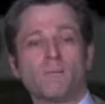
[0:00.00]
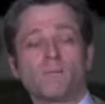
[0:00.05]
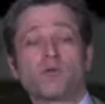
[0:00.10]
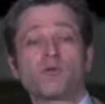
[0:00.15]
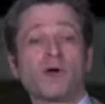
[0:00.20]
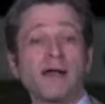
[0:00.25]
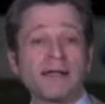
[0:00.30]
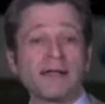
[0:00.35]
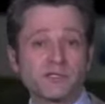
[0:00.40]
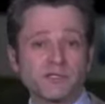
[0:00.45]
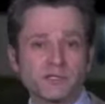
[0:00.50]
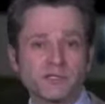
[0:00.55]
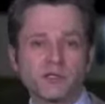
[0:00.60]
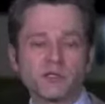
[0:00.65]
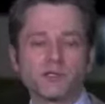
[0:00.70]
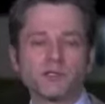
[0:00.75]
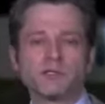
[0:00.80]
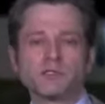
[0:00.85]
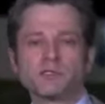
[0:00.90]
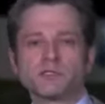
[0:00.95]

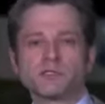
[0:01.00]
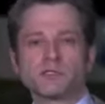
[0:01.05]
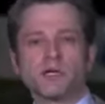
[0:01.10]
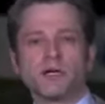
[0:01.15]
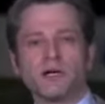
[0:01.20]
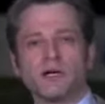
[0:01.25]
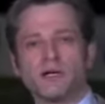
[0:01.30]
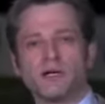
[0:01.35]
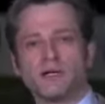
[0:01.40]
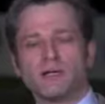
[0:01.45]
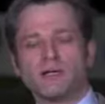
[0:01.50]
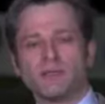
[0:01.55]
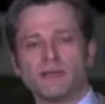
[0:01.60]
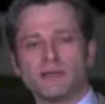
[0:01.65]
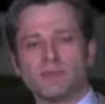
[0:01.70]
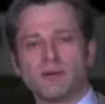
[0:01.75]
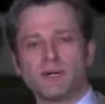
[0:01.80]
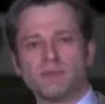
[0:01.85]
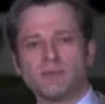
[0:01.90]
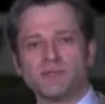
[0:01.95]
pranksters,
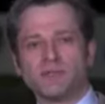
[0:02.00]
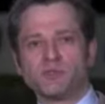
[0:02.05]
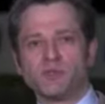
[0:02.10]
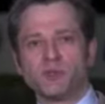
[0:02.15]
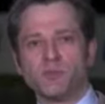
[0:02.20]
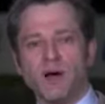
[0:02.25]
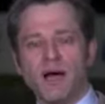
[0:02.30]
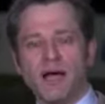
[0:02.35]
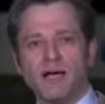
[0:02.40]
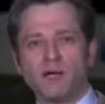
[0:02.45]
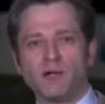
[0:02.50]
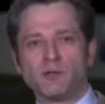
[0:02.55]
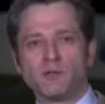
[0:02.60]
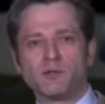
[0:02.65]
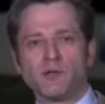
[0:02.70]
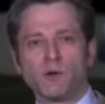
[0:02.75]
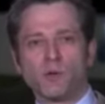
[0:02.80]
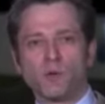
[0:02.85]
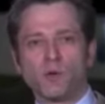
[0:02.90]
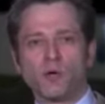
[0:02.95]
that might be too
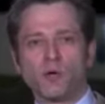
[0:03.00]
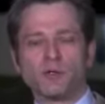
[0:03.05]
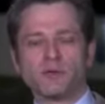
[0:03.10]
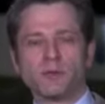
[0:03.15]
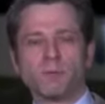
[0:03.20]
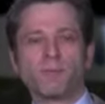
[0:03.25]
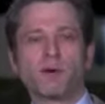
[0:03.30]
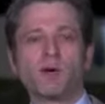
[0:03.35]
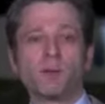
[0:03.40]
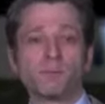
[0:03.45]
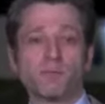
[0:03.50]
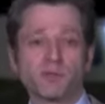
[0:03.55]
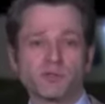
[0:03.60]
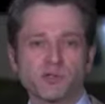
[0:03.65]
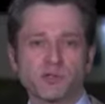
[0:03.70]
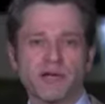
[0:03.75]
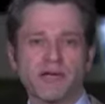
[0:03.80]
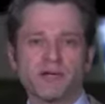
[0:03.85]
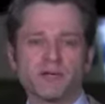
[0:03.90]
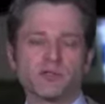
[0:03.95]
mild a word, the
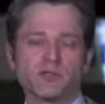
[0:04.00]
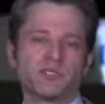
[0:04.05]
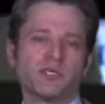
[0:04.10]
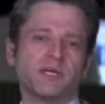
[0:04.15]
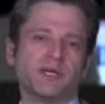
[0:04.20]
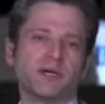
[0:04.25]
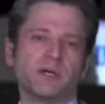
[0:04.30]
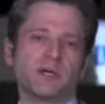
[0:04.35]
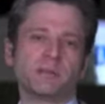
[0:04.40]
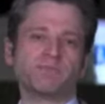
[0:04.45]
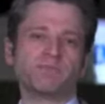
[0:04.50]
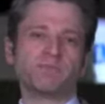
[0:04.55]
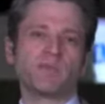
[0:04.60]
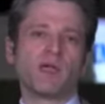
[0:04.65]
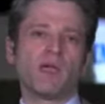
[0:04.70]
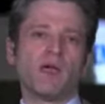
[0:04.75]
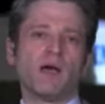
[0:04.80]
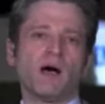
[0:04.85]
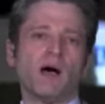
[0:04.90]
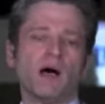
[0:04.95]
perpetrators here
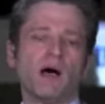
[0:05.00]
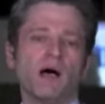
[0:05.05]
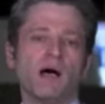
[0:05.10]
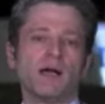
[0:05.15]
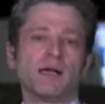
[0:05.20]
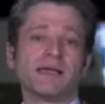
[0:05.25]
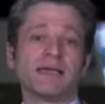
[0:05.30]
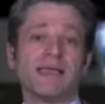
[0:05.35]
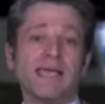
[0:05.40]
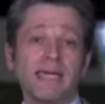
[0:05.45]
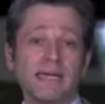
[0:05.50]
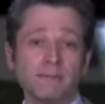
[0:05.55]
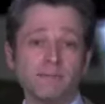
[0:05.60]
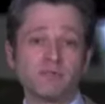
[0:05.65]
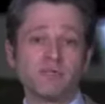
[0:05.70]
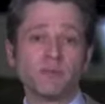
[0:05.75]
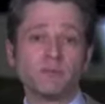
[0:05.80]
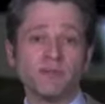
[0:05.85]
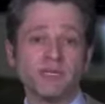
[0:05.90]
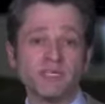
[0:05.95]
came
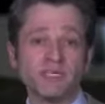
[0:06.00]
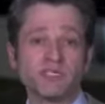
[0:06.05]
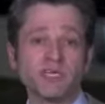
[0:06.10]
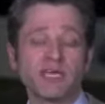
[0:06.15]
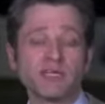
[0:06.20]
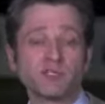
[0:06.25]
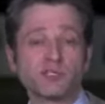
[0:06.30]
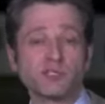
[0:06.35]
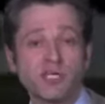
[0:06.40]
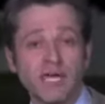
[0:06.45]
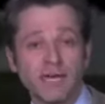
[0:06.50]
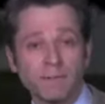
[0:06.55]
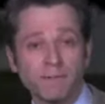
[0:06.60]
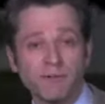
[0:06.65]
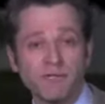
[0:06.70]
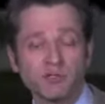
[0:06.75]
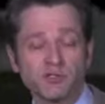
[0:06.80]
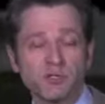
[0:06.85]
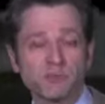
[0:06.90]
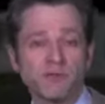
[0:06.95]
to the BCS
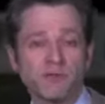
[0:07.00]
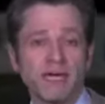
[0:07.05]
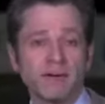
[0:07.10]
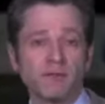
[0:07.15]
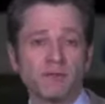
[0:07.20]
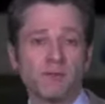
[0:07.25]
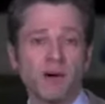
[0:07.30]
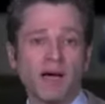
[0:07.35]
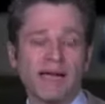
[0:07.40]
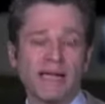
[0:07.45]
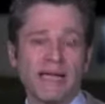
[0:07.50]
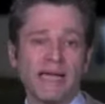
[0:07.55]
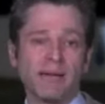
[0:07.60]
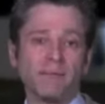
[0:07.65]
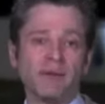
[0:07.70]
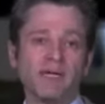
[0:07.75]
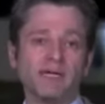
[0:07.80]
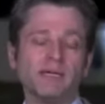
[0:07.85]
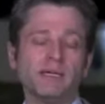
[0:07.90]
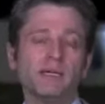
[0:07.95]
championship game in
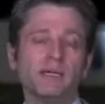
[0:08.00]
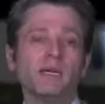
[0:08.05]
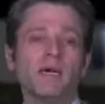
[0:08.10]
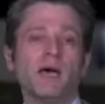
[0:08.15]
Miami.